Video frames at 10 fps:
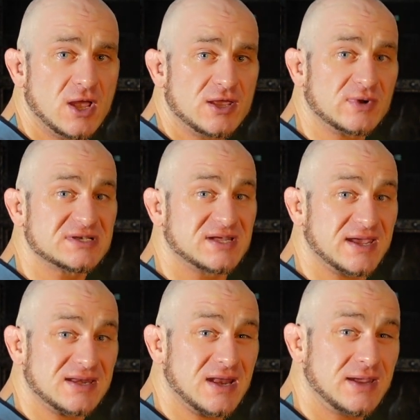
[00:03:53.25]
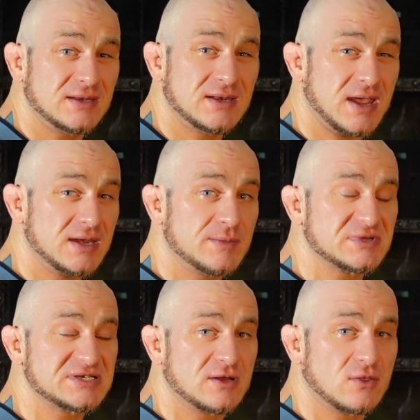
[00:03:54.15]
You wanna stay 90 to
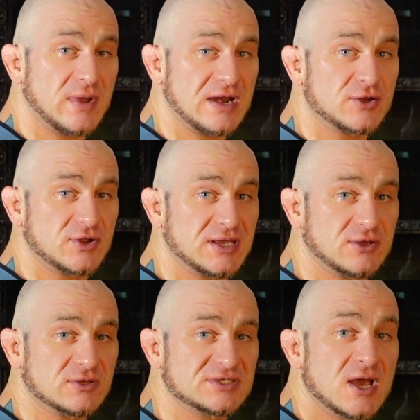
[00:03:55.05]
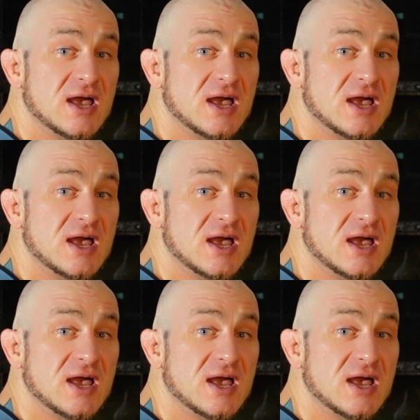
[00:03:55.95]
80% of the weight on your heels.